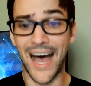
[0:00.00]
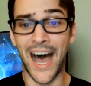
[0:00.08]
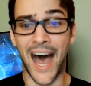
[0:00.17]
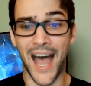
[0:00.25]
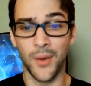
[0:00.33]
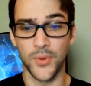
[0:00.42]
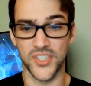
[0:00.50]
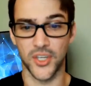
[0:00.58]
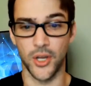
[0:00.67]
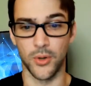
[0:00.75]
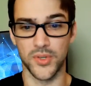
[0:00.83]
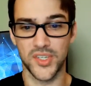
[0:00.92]
I was a
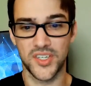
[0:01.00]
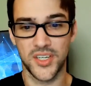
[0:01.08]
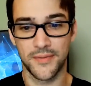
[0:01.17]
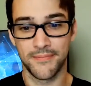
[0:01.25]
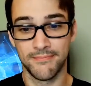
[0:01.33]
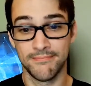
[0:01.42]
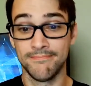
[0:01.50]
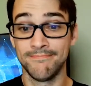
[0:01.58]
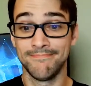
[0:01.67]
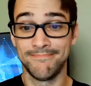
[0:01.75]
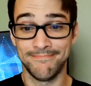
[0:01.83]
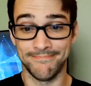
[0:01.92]
ghost.
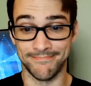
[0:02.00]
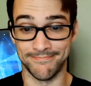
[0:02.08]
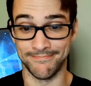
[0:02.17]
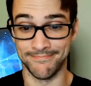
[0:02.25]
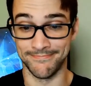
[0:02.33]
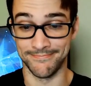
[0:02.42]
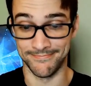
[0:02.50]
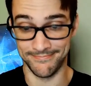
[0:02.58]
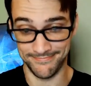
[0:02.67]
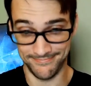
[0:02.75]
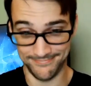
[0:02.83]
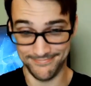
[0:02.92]

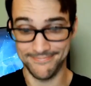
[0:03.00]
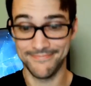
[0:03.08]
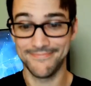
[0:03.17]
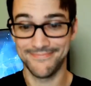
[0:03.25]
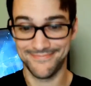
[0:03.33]
"Mm-hmm.